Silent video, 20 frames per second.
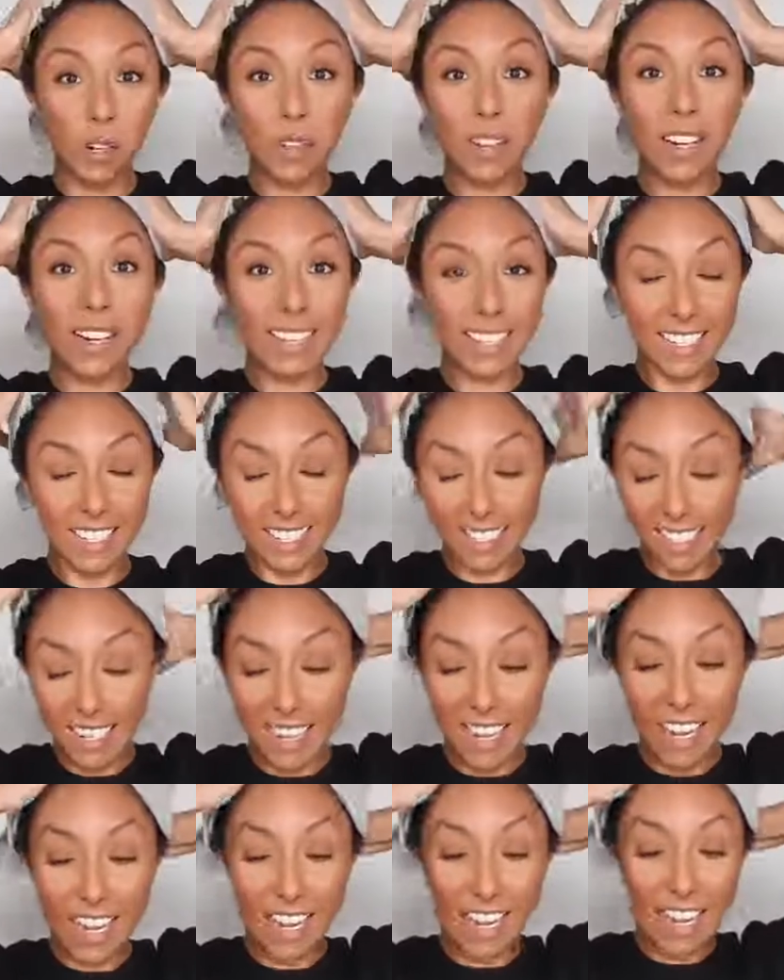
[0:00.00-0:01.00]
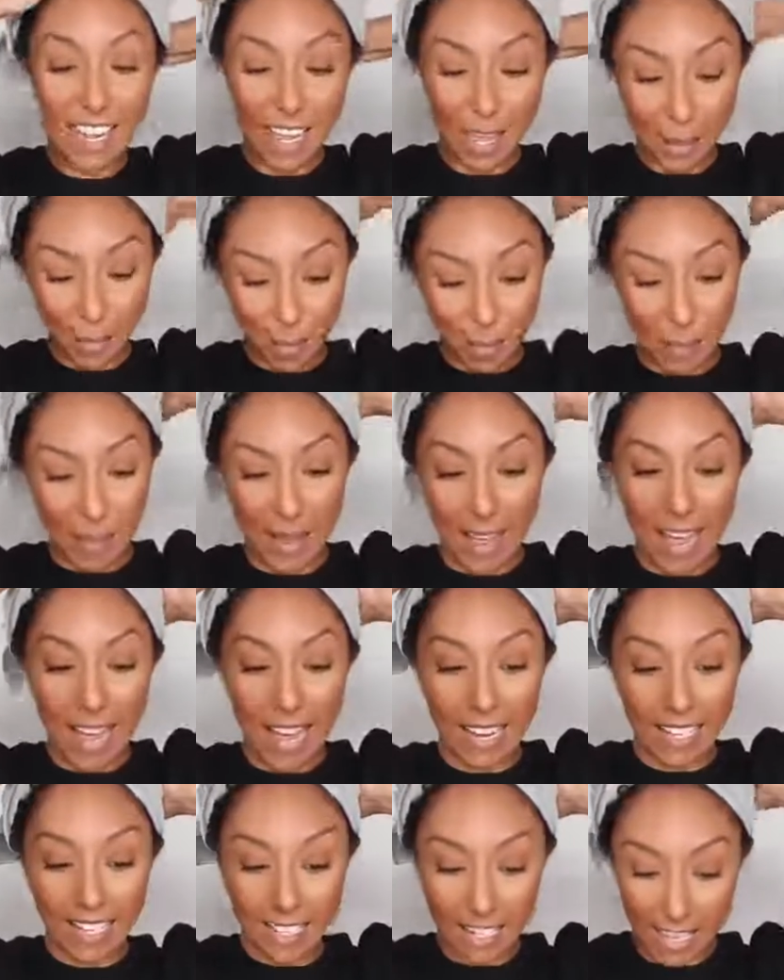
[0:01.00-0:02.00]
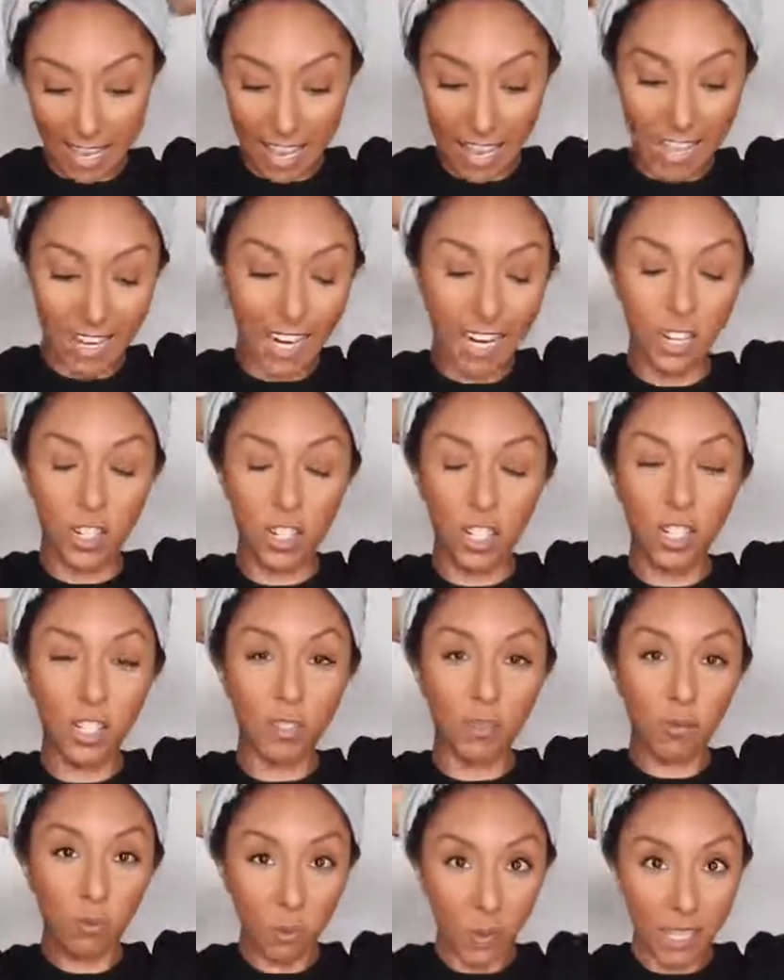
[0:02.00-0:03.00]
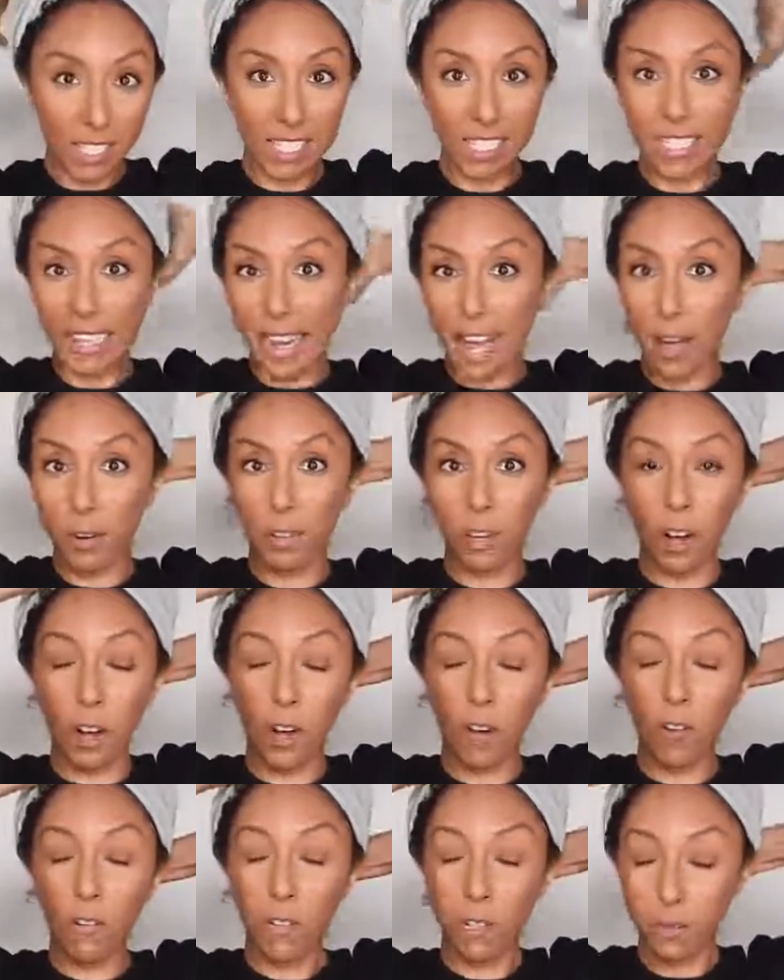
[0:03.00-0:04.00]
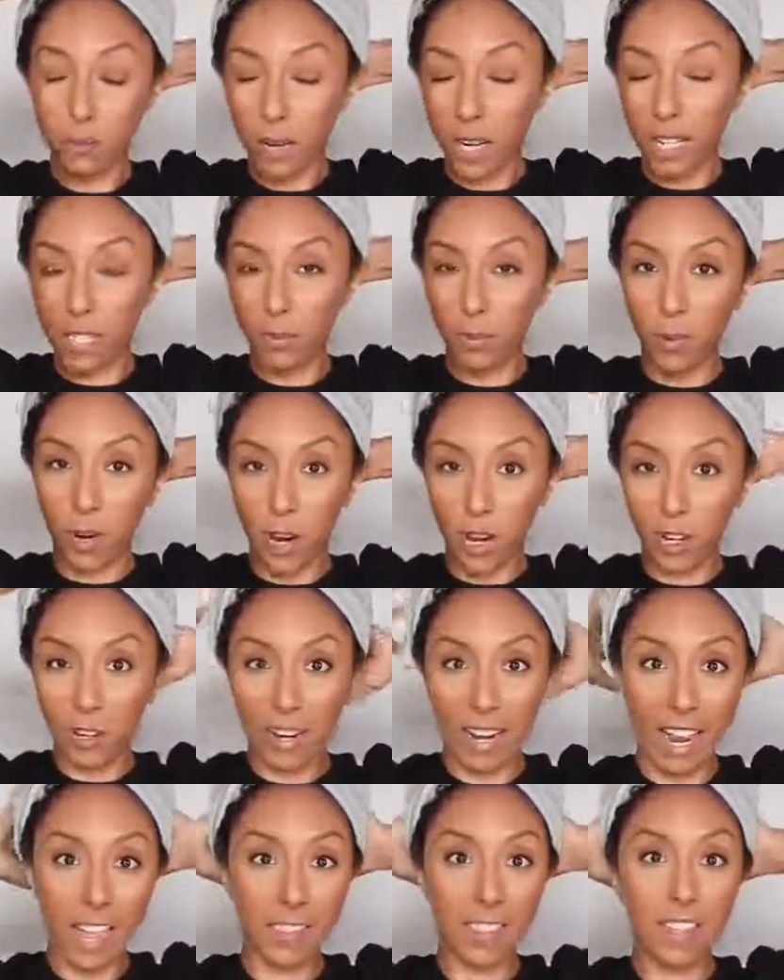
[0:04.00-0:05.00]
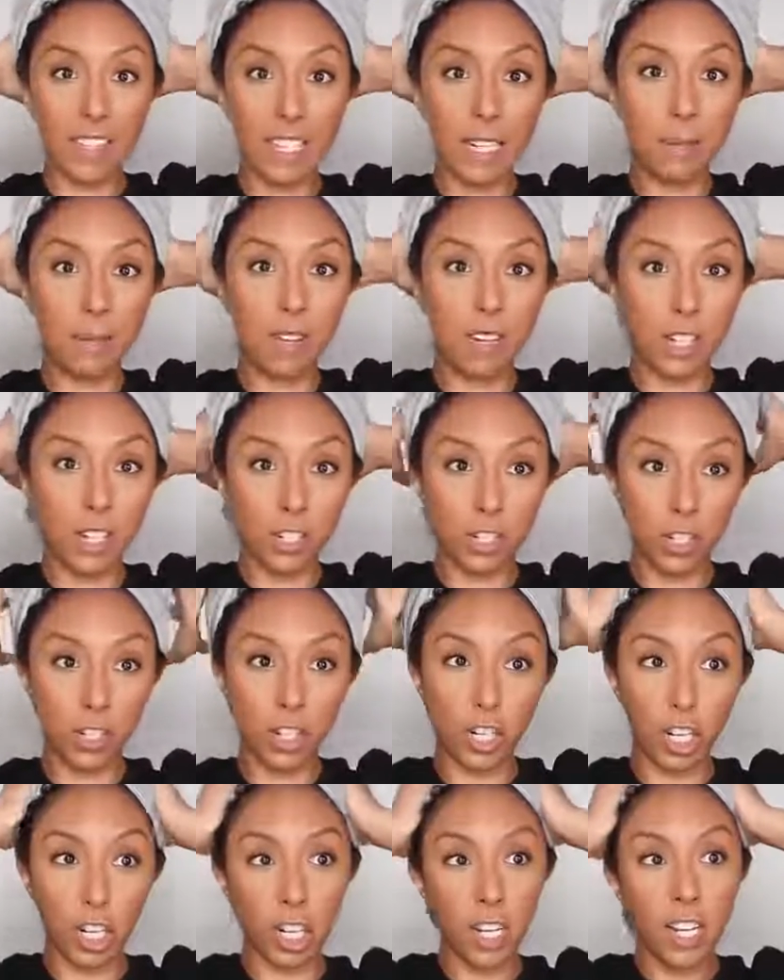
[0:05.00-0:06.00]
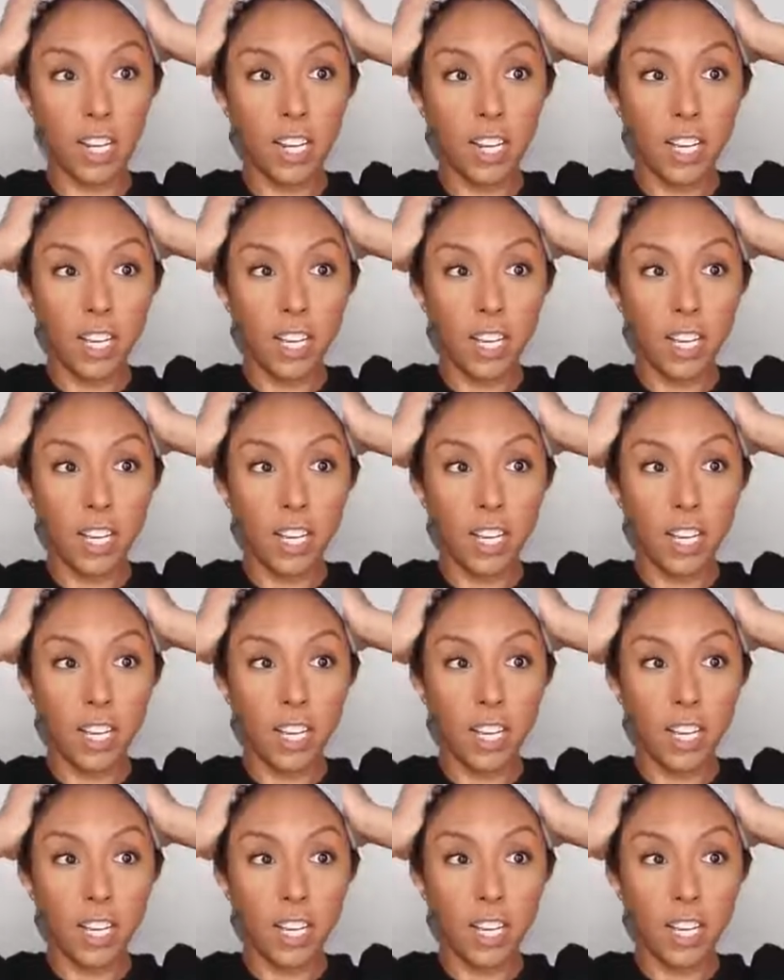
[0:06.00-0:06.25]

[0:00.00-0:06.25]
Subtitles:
All right, I am back, and I just rinsed out all the rice water and the deep conditioner